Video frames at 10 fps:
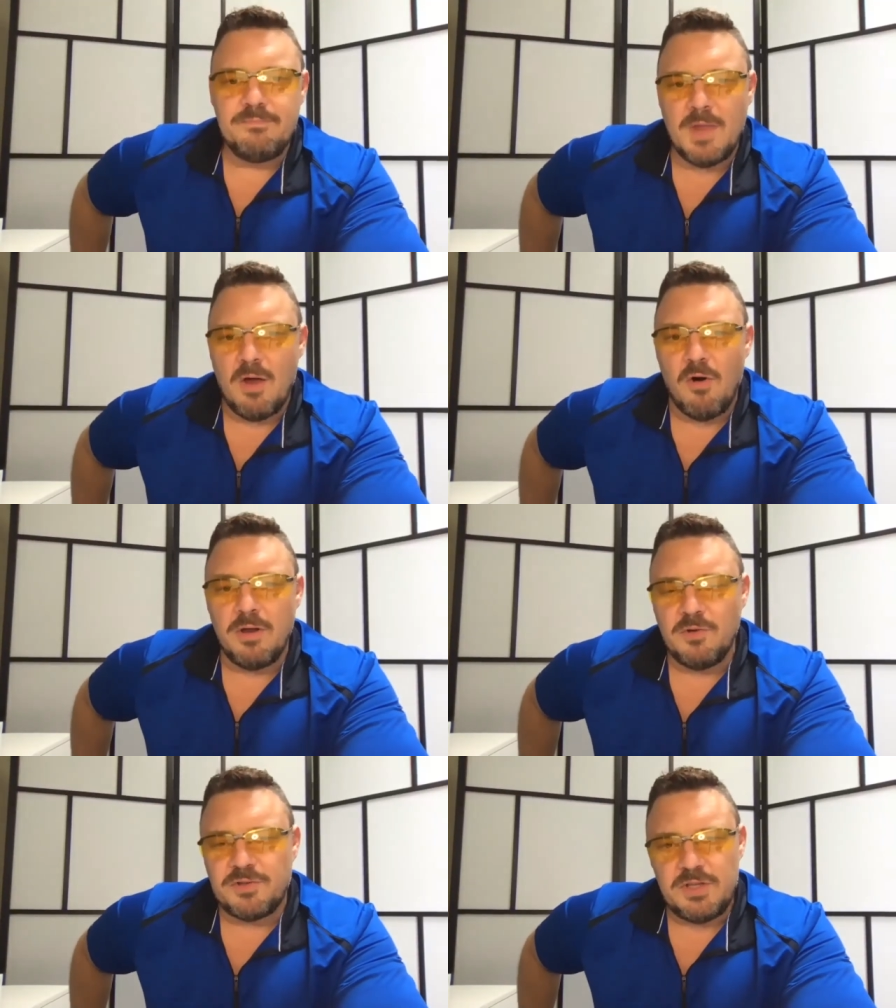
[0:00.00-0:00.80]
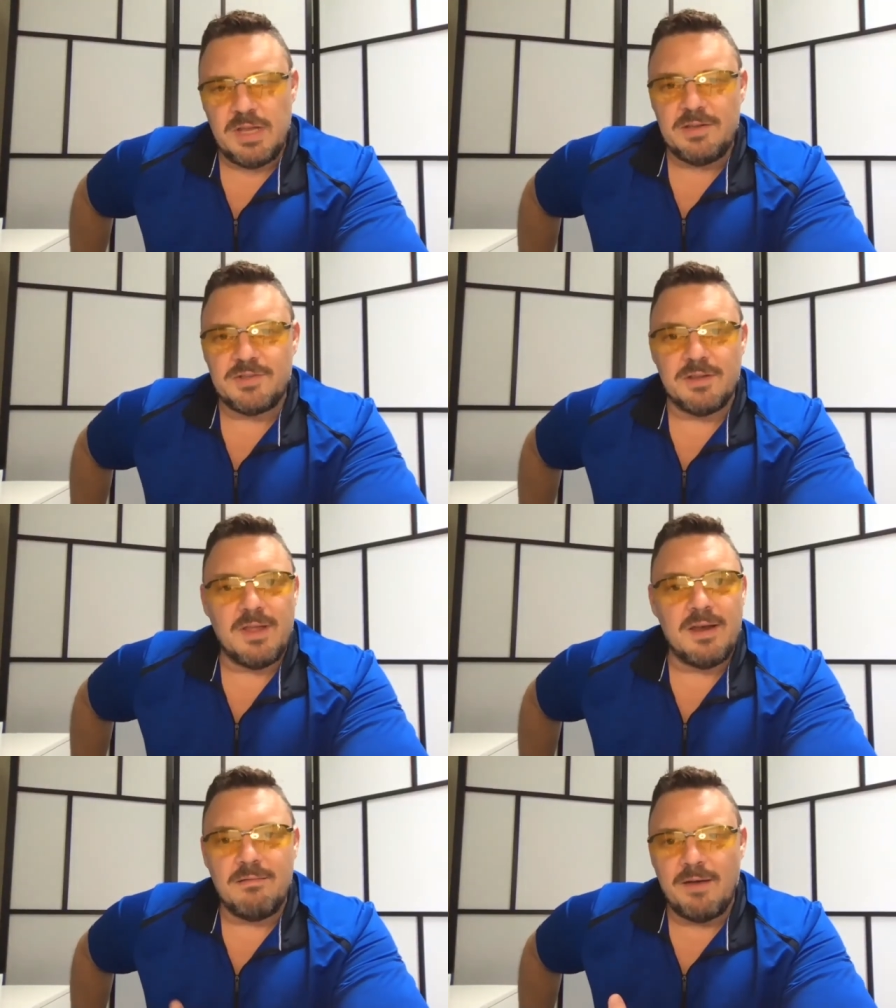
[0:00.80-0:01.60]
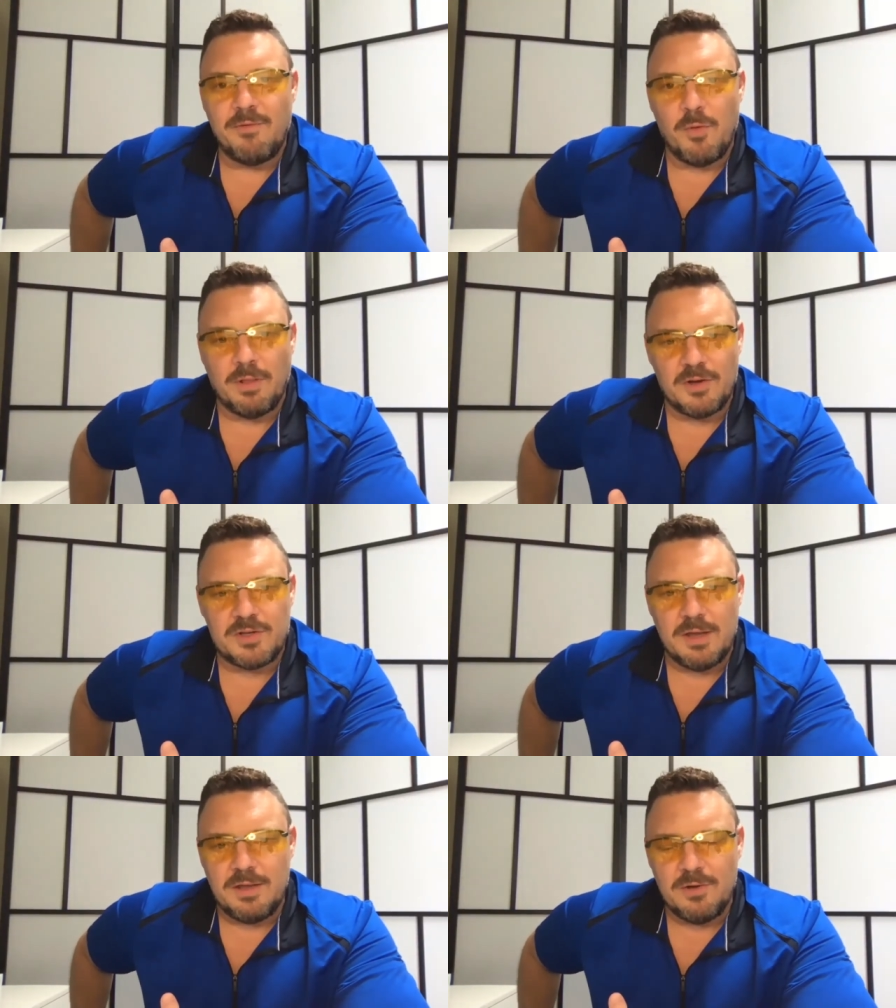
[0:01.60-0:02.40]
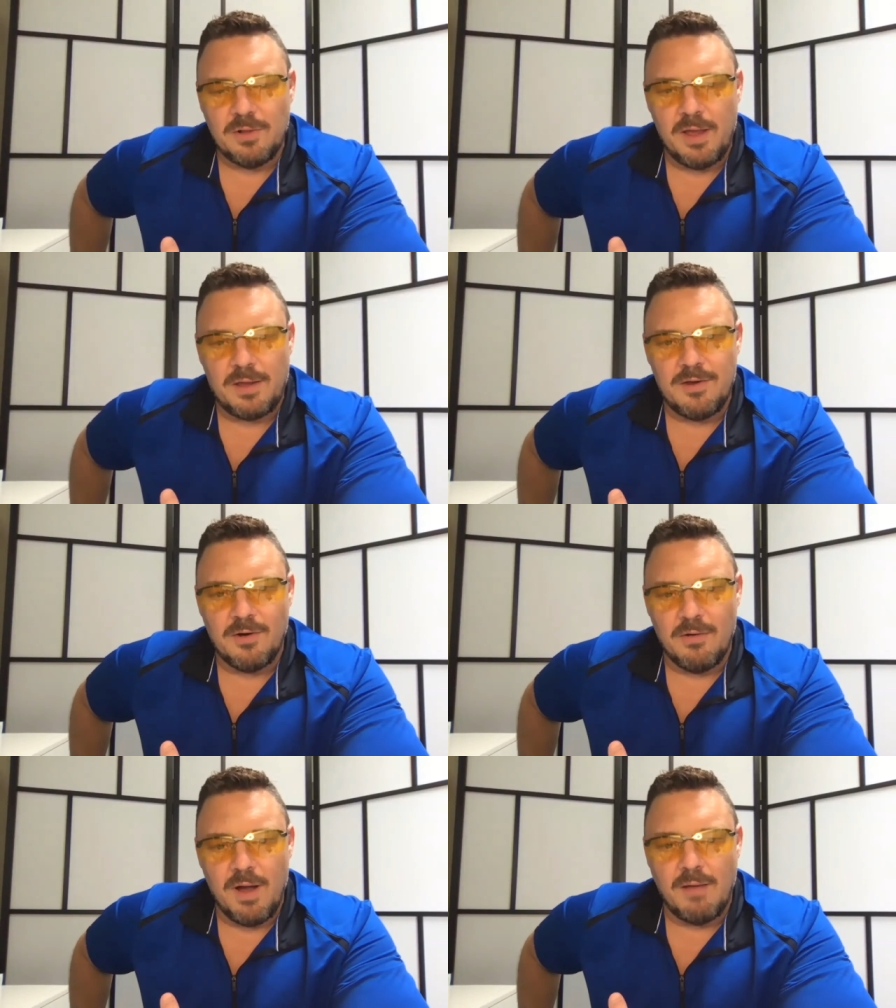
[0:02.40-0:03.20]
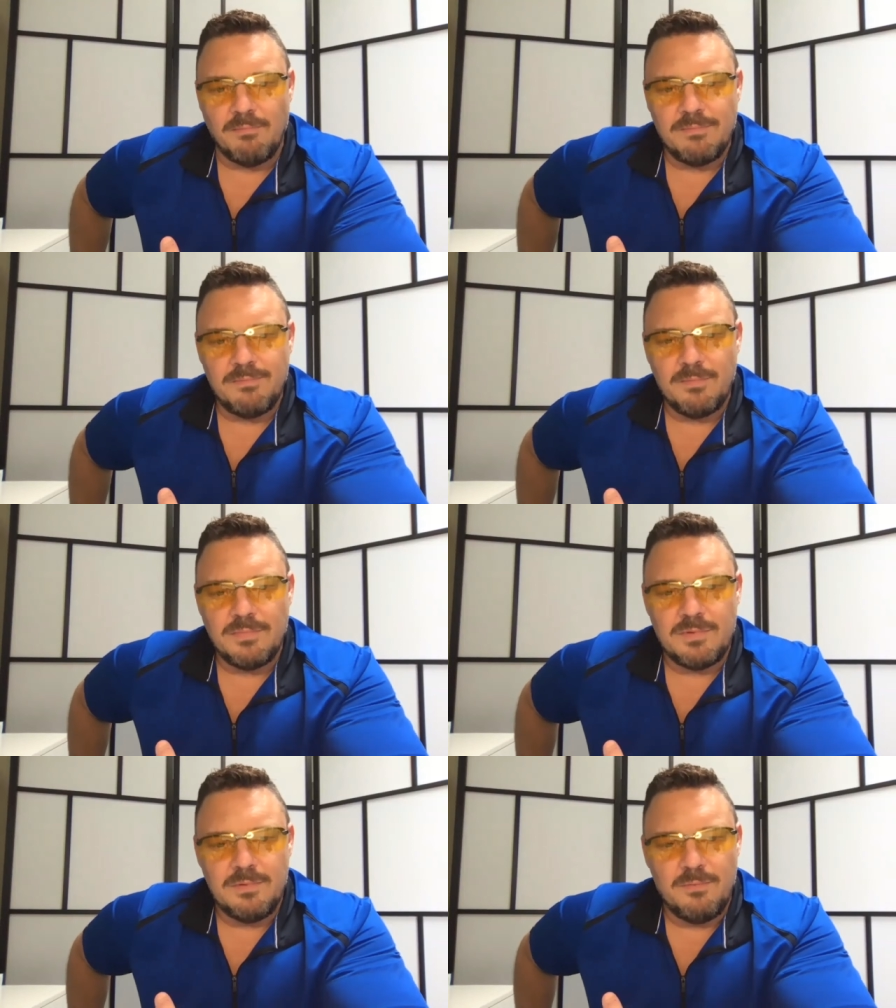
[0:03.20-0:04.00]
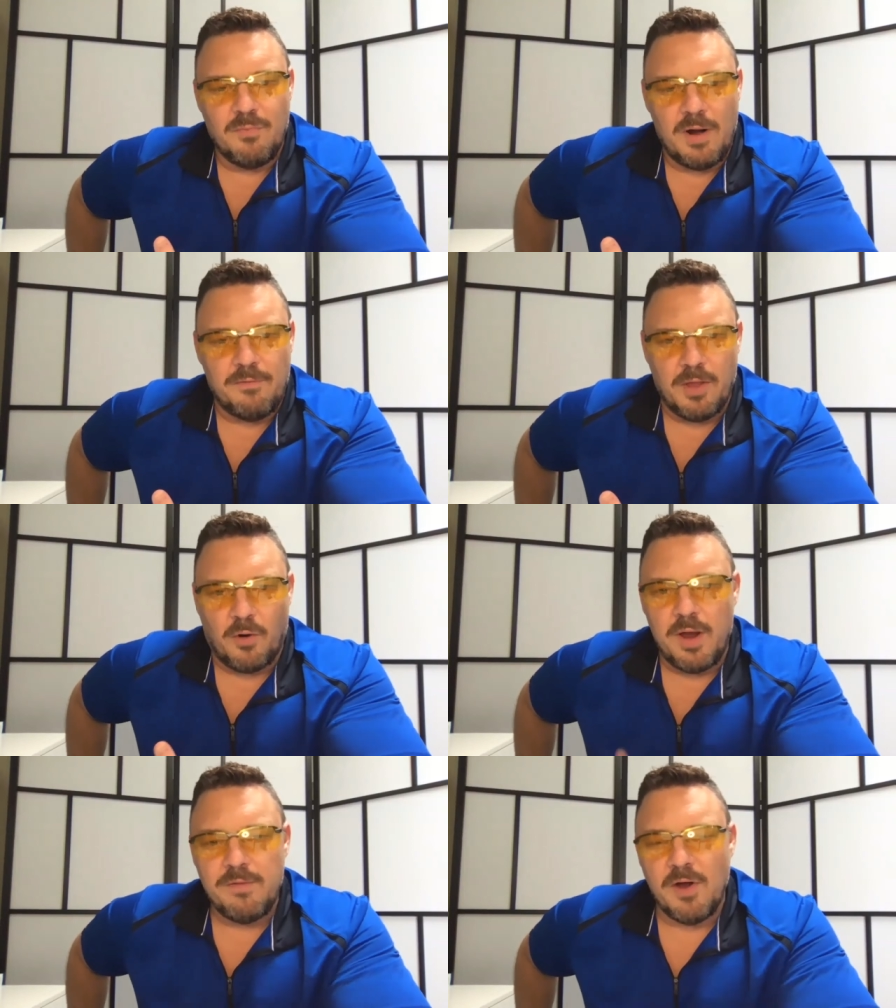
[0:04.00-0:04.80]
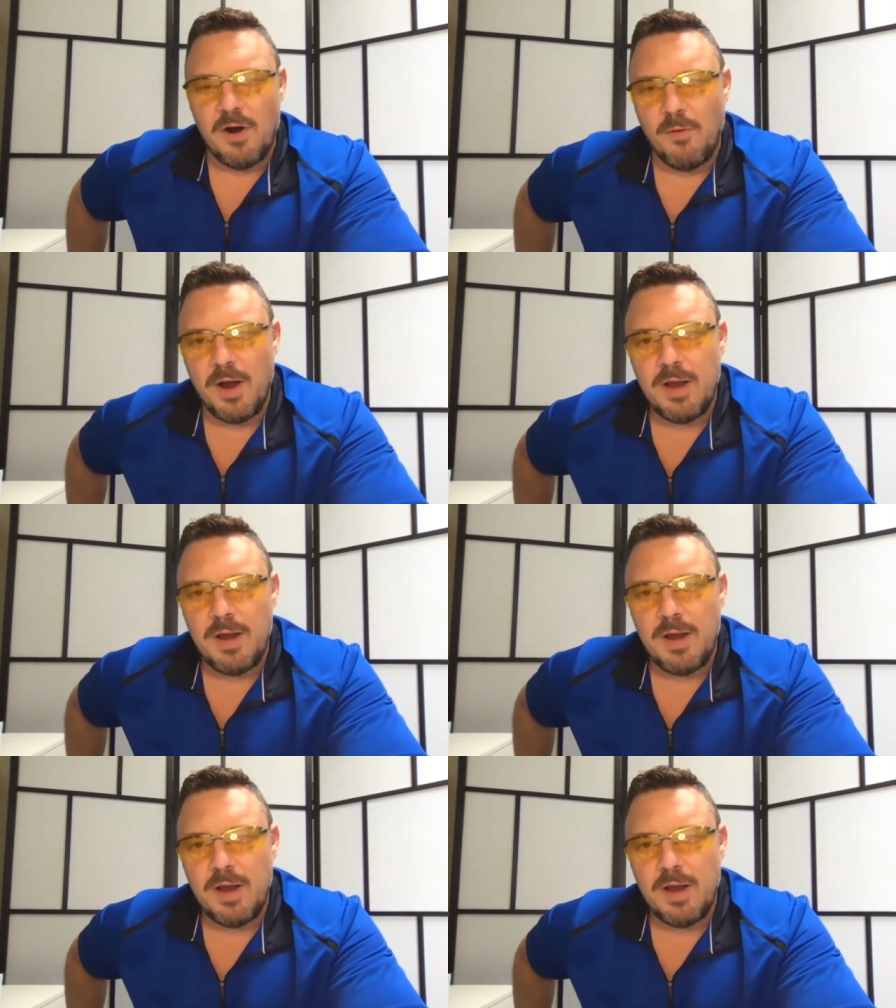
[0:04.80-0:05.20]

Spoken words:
or you sneeze and then everyone looks at you like you're ready for the graveyard, right?